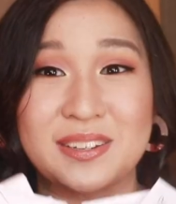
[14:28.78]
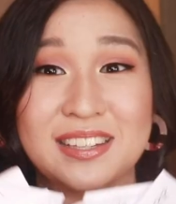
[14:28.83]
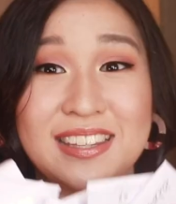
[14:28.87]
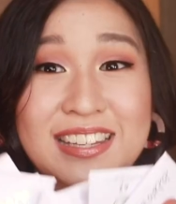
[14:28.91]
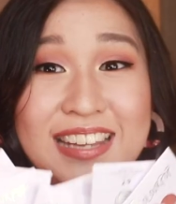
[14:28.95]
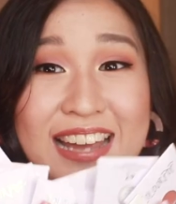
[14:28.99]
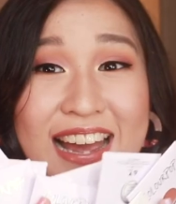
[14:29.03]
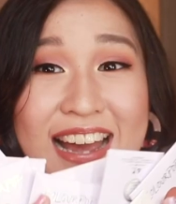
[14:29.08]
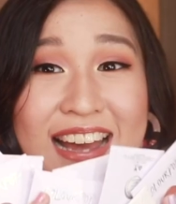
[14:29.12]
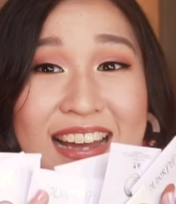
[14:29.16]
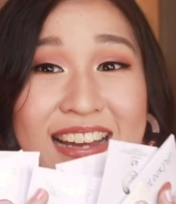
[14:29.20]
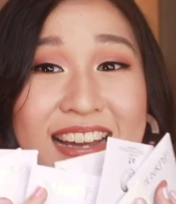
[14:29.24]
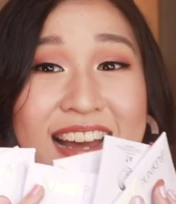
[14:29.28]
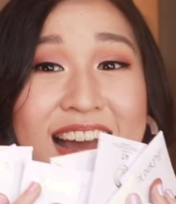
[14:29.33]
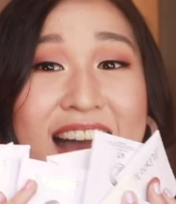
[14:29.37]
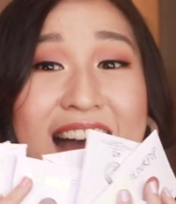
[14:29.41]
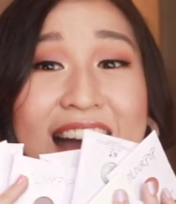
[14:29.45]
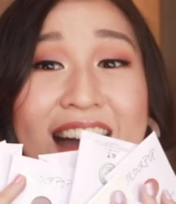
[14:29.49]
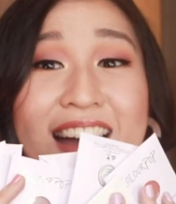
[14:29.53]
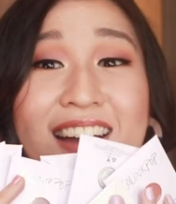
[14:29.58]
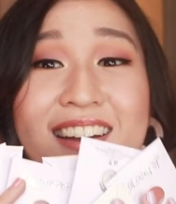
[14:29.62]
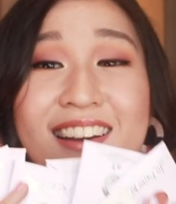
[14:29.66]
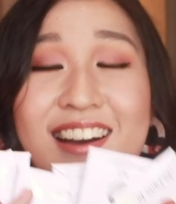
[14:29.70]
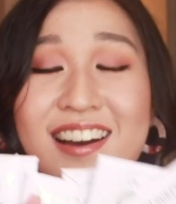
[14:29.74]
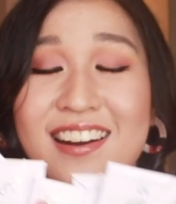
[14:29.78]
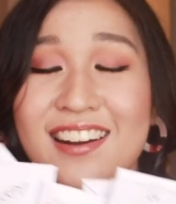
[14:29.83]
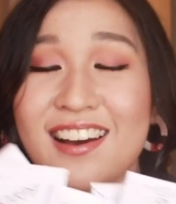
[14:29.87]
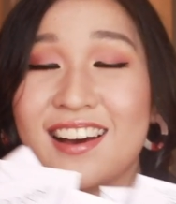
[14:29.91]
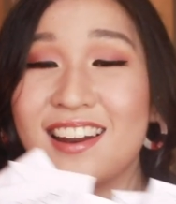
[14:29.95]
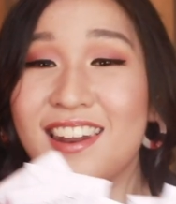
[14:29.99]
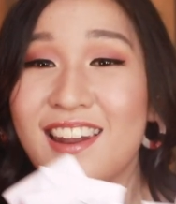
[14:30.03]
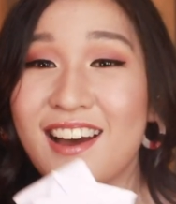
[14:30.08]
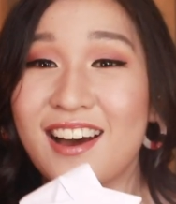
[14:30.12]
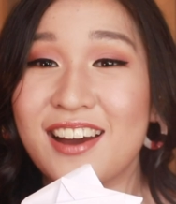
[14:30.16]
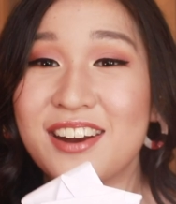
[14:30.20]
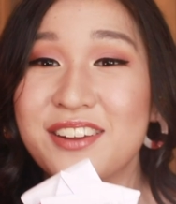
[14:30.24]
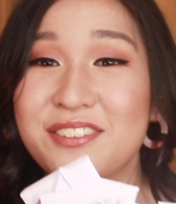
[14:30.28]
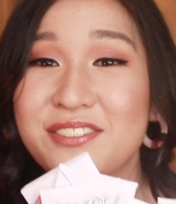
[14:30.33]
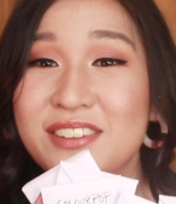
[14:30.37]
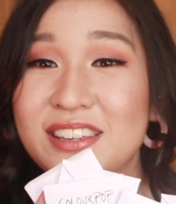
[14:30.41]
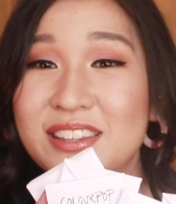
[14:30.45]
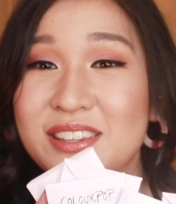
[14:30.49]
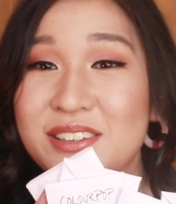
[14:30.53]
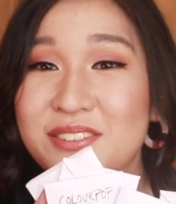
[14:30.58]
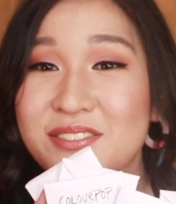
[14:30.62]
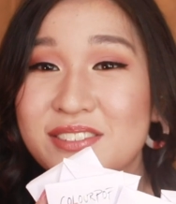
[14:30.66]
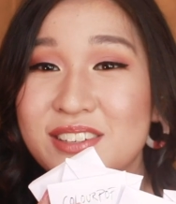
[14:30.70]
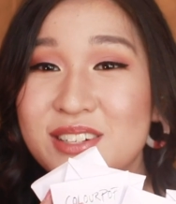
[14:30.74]
But yeah, I got a lot of
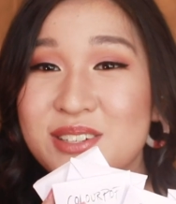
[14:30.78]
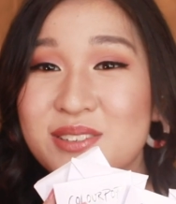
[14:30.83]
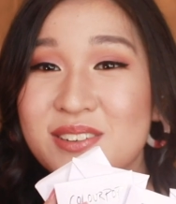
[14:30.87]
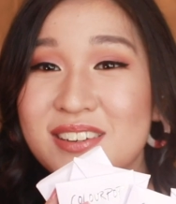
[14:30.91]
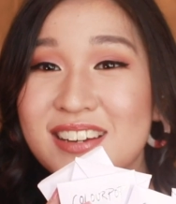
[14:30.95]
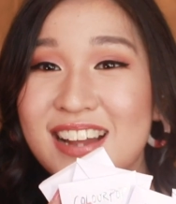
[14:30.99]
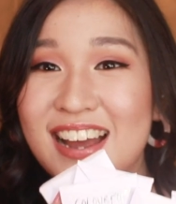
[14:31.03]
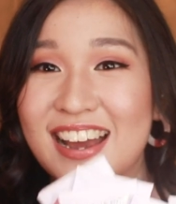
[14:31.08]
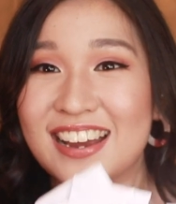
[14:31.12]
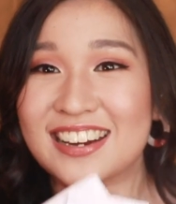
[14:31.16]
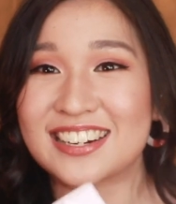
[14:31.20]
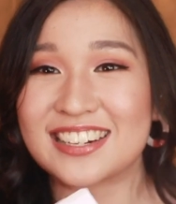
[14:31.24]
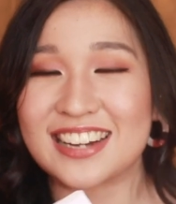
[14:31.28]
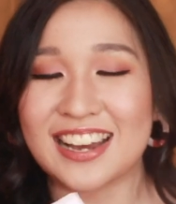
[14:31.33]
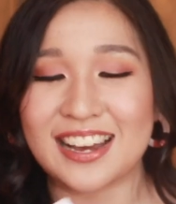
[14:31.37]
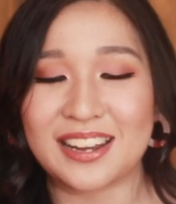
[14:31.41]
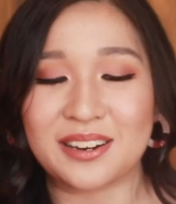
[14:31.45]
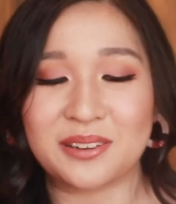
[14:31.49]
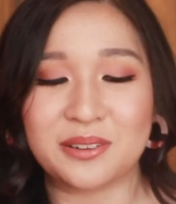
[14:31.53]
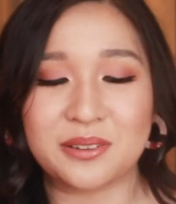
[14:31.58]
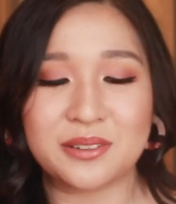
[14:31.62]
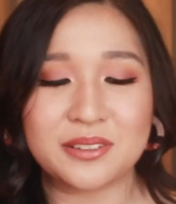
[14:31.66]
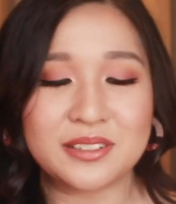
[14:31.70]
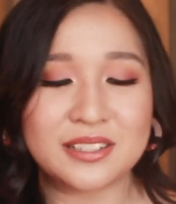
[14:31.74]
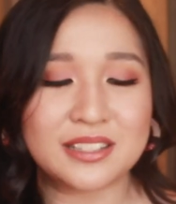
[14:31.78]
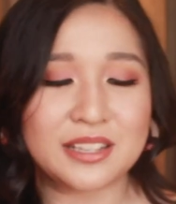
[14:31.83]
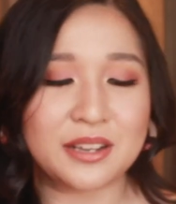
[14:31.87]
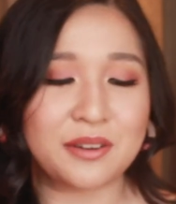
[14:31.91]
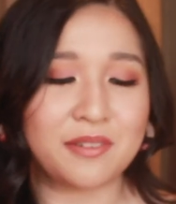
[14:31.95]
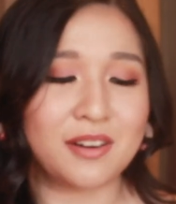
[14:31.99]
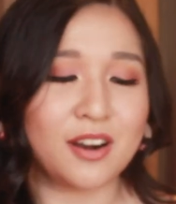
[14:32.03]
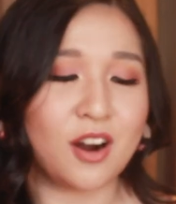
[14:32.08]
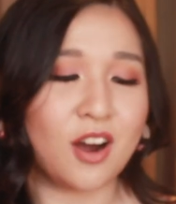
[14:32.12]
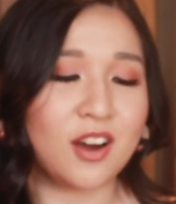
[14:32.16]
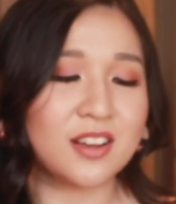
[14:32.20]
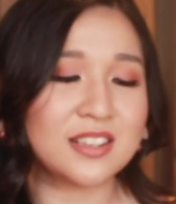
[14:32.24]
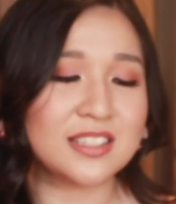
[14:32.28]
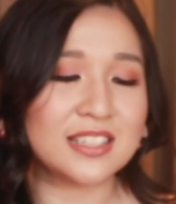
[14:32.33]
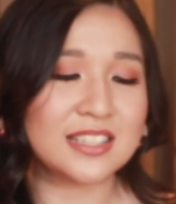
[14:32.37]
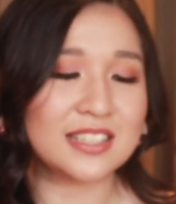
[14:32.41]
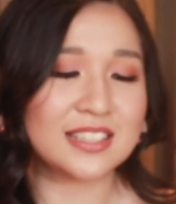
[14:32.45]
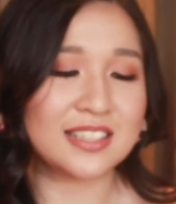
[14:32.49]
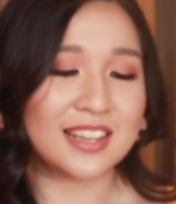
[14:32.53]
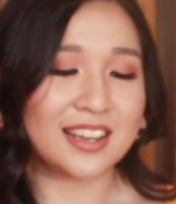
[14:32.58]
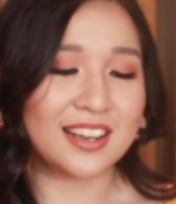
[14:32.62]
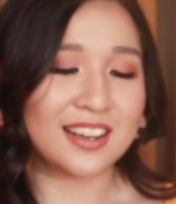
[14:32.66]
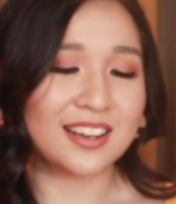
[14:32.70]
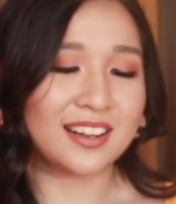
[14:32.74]
individual eyeshadows. They were on
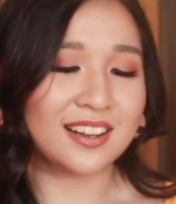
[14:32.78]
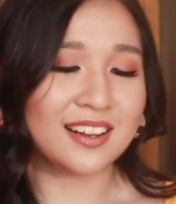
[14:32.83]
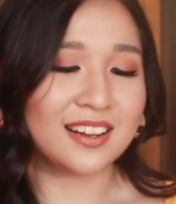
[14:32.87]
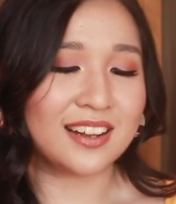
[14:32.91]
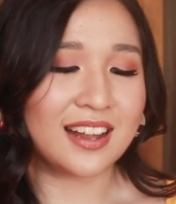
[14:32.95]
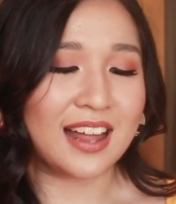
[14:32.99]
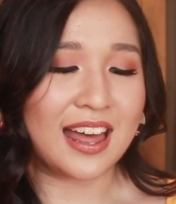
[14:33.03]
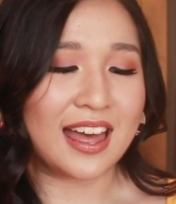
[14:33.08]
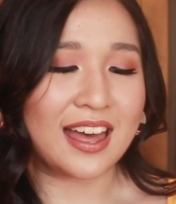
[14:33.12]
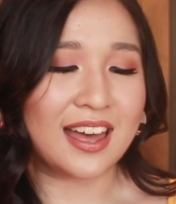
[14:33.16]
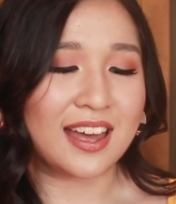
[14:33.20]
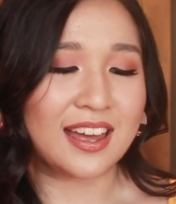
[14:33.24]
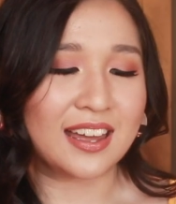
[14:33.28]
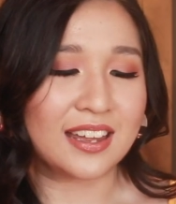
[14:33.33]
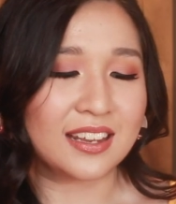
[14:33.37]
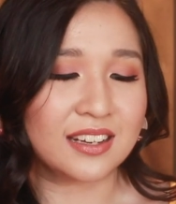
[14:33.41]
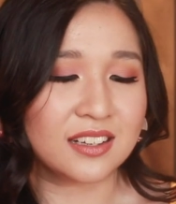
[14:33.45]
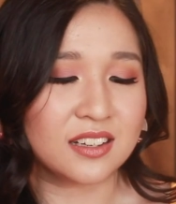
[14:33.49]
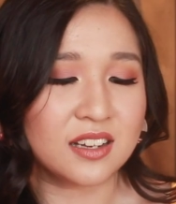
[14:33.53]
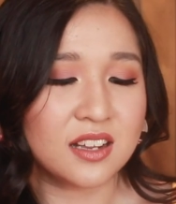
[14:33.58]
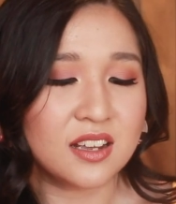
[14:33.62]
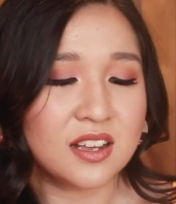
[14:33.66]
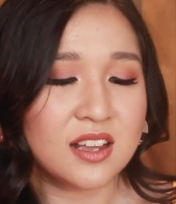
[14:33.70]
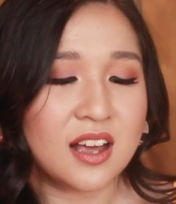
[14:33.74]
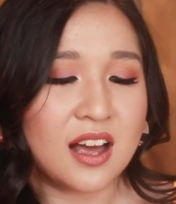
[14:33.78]
sale and